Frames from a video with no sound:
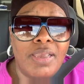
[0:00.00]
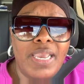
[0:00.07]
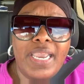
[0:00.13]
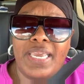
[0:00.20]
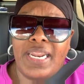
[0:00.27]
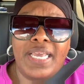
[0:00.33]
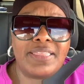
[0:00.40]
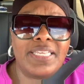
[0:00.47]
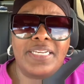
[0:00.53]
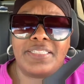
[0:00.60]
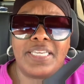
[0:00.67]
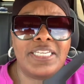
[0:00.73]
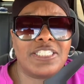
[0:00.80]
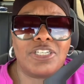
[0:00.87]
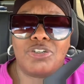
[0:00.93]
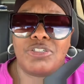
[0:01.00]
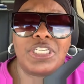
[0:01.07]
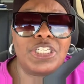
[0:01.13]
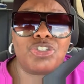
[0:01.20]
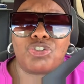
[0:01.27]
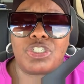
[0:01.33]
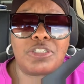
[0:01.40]
And I think that's so
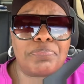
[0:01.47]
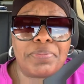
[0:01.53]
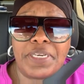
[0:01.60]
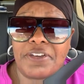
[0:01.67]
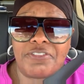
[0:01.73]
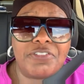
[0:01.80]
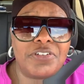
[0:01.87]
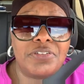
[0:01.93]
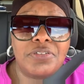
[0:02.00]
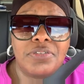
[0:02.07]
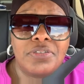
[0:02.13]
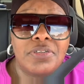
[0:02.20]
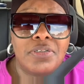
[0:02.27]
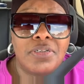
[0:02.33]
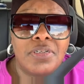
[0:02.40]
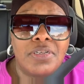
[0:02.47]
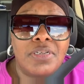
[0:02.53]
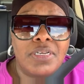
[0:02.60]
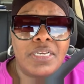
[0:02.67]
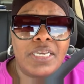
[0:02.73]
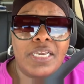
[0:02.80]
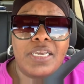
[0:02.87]
disrespectful.
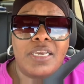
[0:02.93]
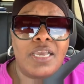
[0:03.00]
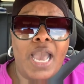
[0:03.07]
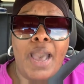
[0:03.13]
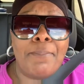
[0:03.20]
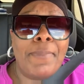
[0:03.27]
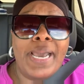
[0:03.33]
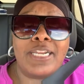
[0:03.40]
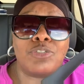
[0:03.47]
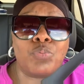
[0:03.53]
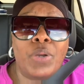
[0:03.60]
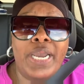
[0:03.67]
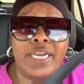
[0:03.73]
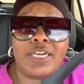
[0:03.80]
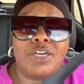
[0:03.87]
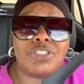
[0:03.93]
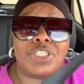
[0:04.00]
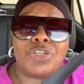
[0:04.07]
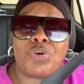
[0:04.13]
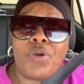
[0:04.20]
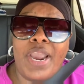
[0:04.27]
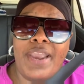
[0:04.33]
I might as well go to
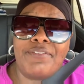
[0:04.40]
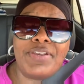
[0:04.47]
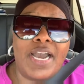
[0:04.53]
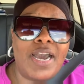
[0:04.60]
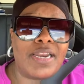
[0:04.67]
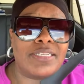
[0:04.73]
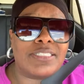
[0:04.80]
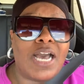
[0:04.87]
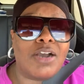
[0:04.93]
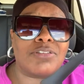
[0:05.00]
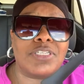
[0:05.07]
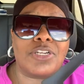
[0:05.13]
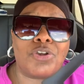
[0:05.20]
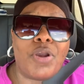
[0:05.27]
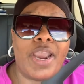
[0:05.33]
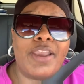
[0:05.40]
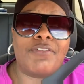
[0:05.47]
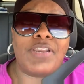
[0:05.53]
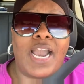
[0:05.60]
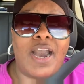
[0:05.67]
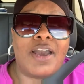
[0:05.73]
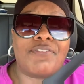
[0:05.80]
the graveyard and talk to the
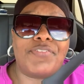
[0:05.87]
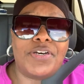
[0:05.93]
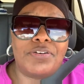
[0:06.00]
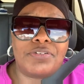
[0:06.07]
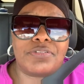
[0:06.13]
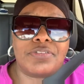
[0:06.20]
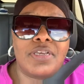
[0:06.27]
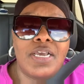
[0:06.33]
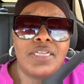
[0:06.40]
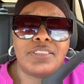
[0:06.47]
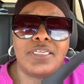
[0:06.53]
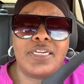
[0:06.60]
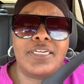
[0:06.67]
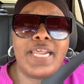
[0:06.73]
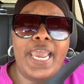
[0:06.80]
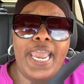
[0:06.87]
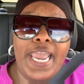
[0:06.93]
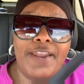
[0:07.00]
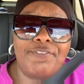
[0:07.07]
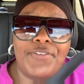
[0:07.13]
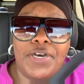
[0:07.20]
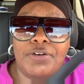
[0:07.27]
graveyard folks, to the
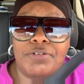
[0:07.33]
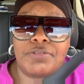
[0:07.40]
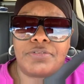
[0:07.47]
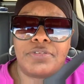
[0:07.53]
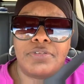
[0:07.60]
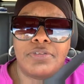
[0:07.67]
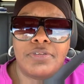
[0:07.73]
dead folks.